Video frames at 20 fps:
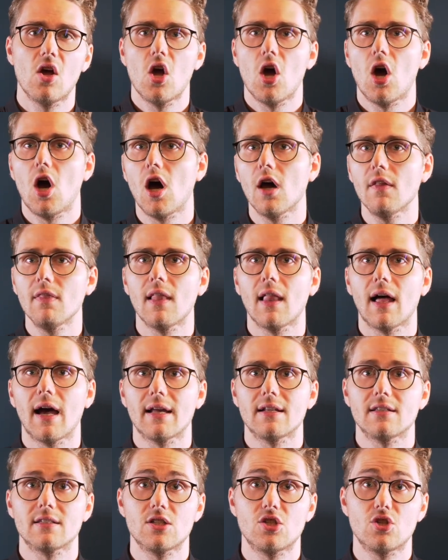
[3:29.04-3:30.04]
Online,
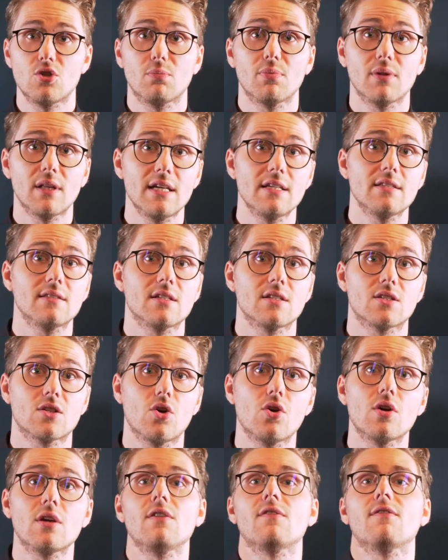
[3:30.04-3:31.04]
since you place this
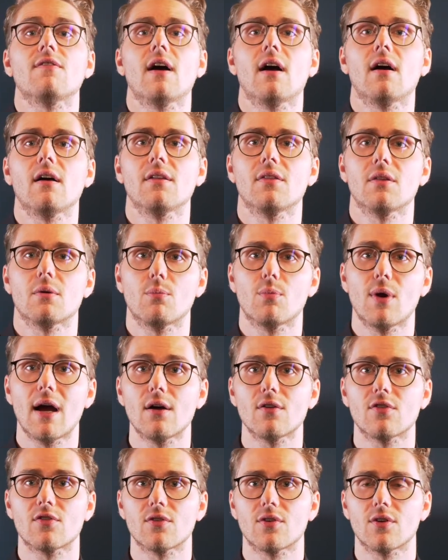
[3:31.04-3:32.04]
cookie file in the
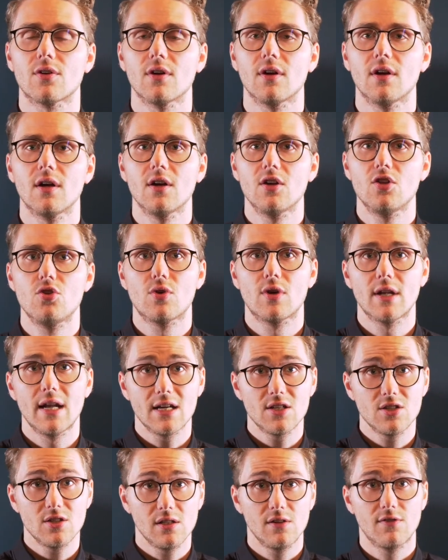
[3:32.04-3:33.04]
browser, you can
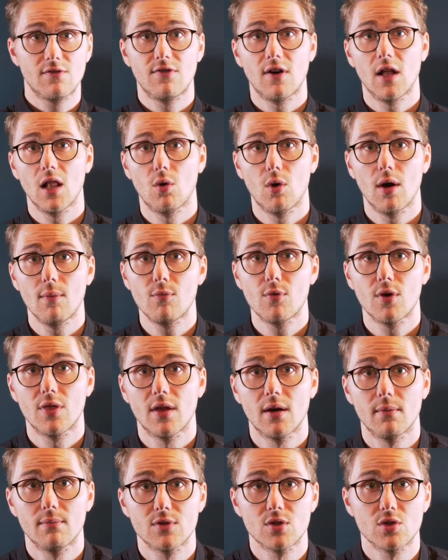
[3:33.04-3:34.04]
actually follow up with
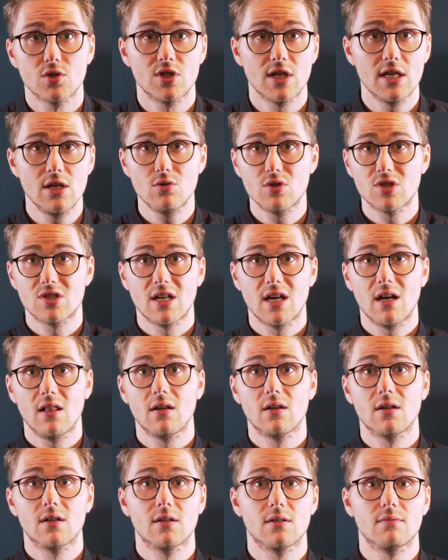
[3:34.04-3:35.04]
them. So say you sell
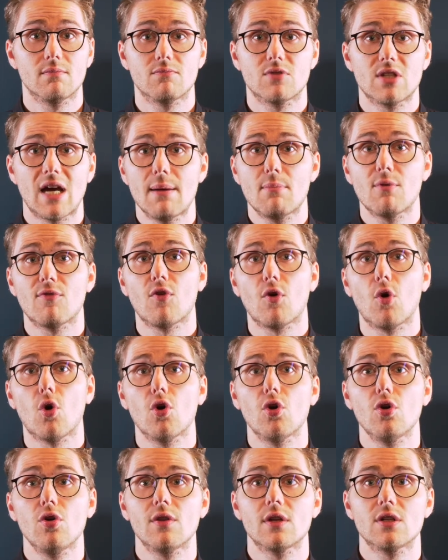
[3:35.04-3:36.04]
a type of
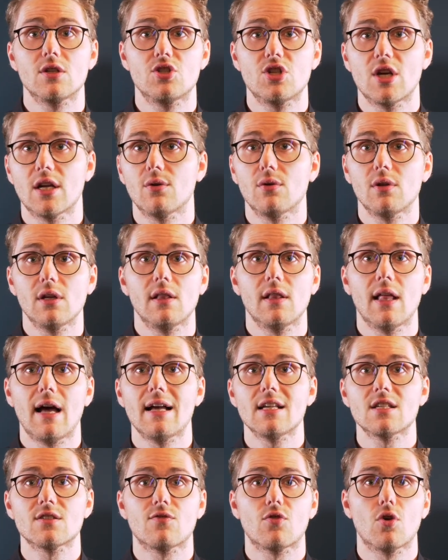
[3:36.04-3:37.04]
oil that generally
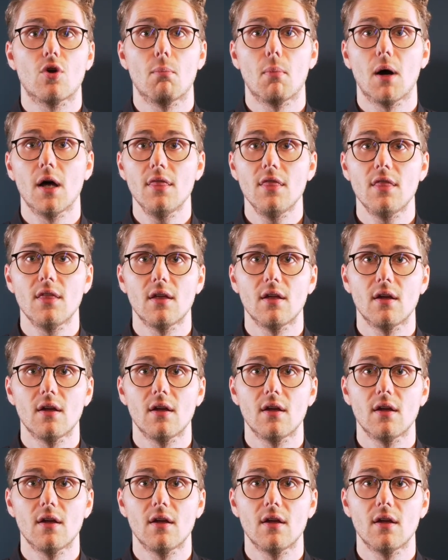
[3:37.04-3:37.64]
lasts for a month.